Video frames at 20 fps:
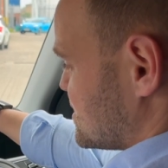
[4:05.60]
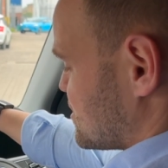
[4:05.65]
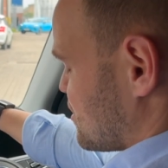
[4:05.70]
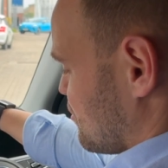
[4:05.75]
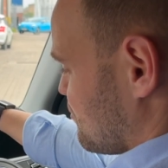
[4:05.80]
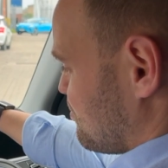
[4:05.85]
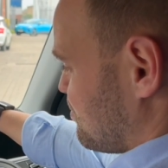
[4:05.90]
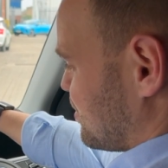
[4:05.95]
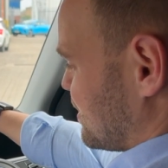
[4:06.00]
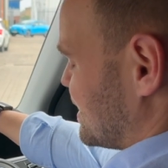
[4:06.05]

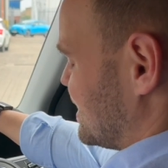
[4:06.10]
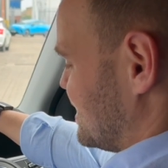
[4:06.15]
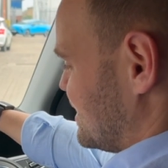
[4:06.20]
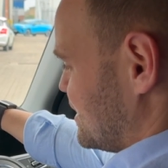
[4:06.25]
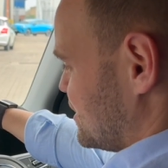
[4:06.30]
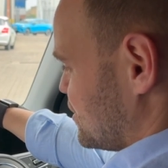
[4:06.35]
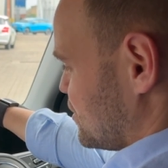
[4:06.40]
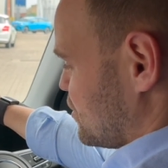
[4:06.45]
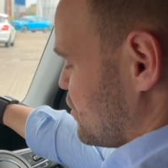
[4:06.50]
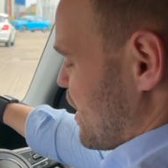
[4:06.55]
completely
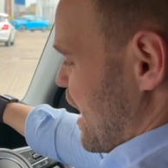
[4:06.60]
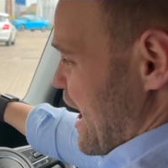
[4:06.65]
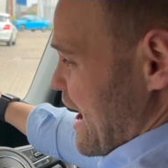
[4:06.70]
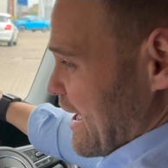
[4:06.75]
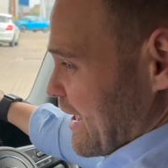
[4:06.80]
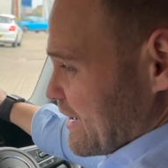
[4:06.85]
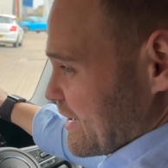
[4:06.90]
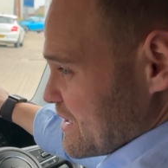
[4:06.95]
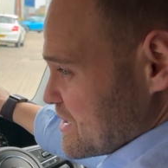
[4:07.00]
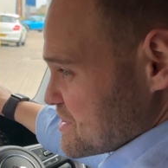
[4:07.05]
new
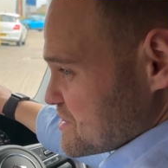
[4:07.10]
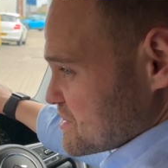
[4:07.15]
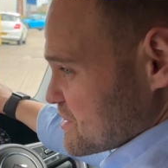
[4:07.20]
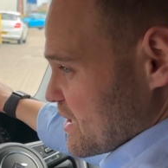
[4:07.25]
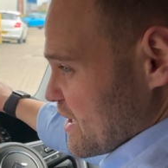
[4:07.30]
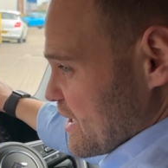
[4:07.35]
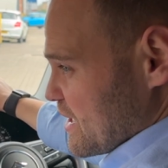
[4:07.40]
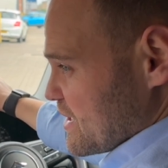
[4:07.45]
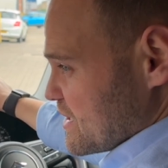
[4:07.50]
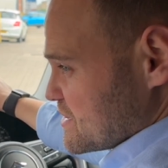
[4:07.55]
and is
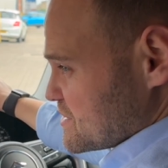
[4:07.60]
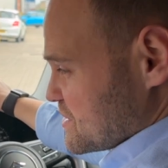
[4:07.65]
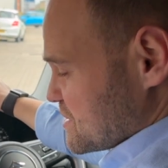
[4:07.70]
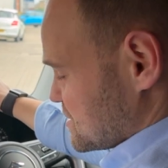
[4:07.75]
the